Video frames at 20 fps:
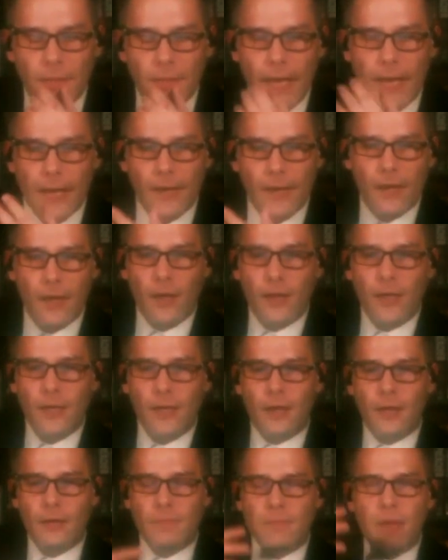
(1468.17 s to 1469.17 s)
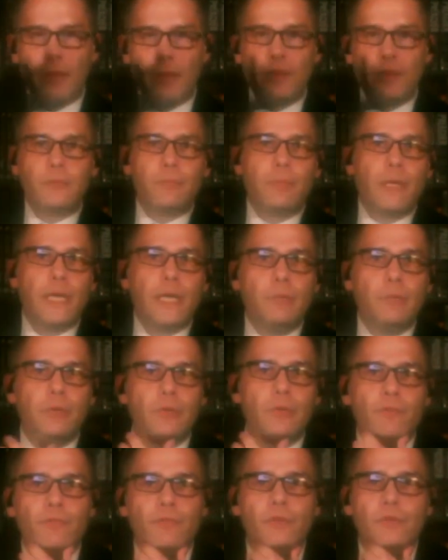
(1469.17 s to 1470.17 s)
And then I I met these
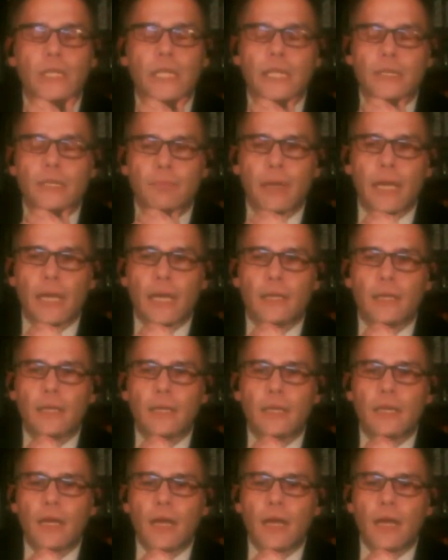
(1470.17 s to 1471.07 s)
people a few years back.